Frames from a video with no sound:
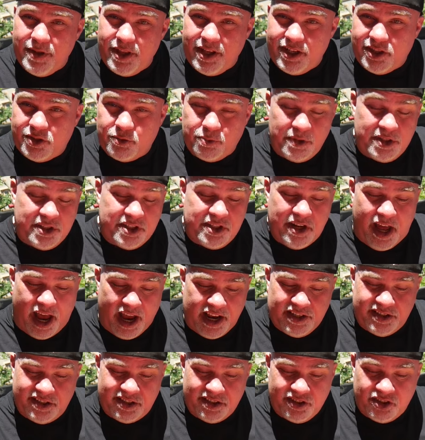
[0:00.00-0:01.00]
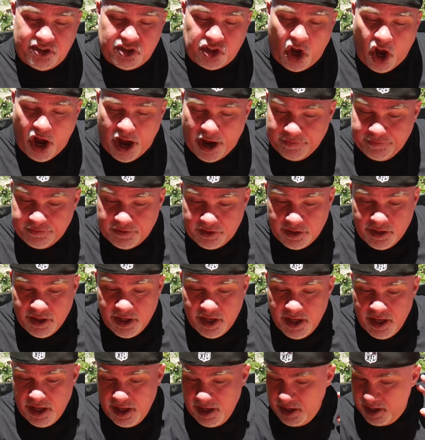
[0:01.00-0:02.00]
of this was nice and soft.
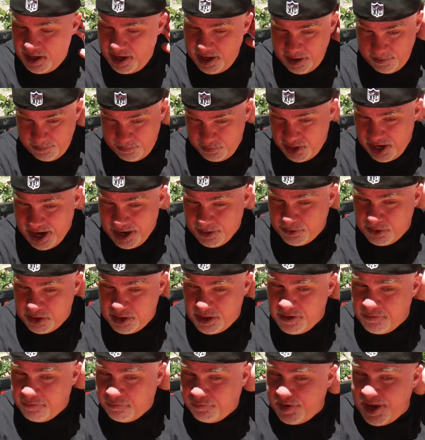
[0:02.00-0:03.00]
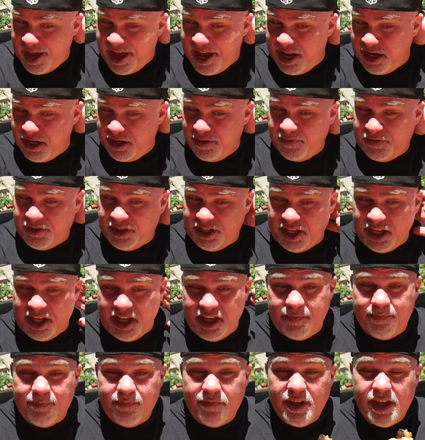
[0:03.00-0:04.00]
I'm not really a fan of
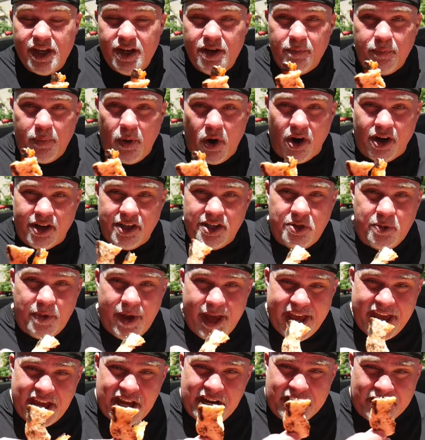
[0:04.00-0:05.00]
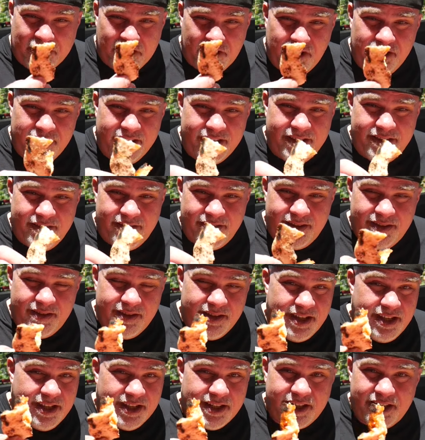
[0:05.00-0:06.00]
the part you handle,
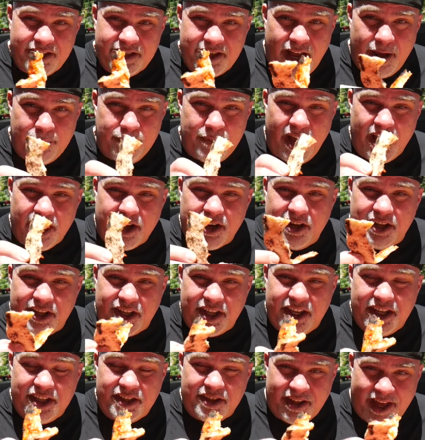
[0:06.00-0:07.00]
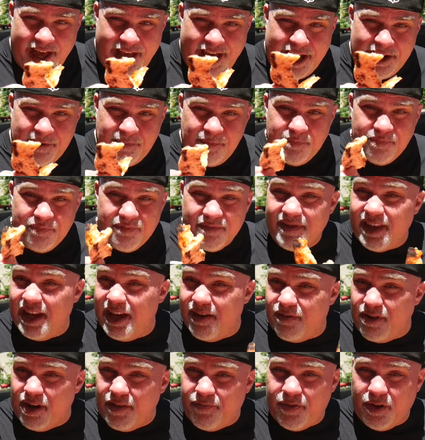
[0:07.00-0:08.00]
because I'm not going to eat that.
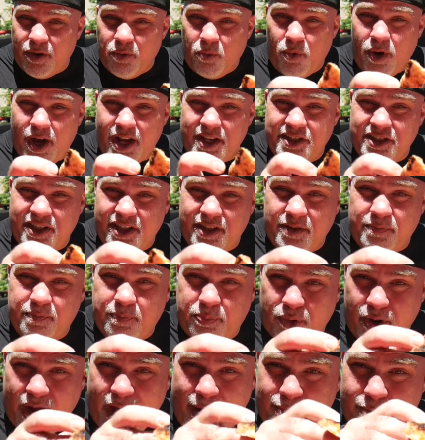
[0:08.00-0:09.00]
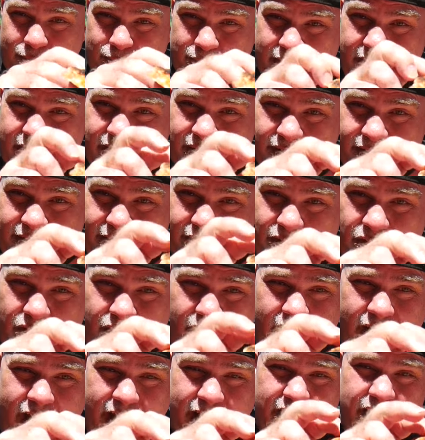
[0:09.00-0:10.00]
Even if it wasn't probably a little
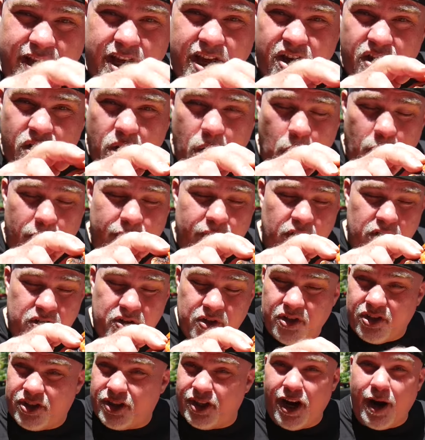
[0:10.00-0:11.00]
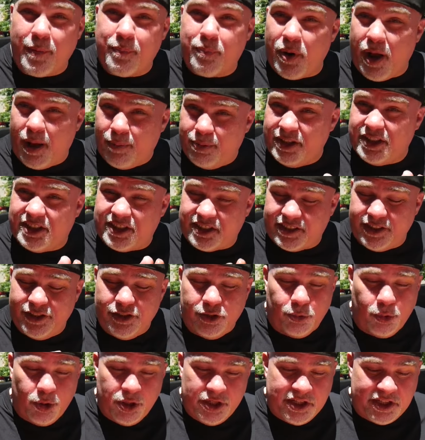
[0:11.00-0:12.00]
overcooked there, I probably
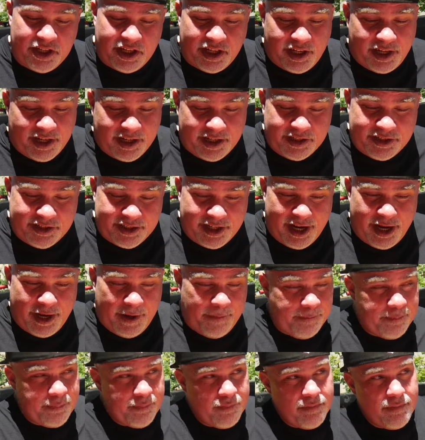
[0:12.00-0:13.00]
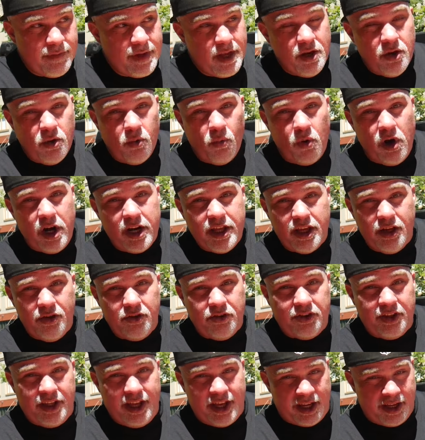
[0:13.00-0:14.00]
still wouldn't eat it. What do you
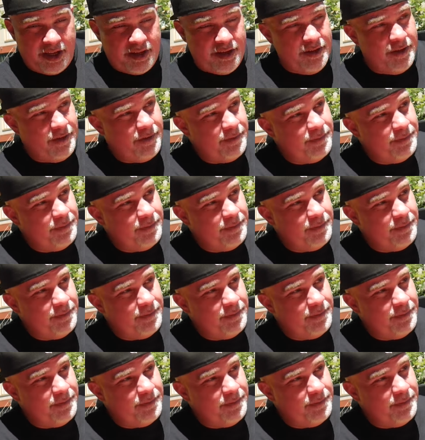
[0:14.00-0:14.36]
think?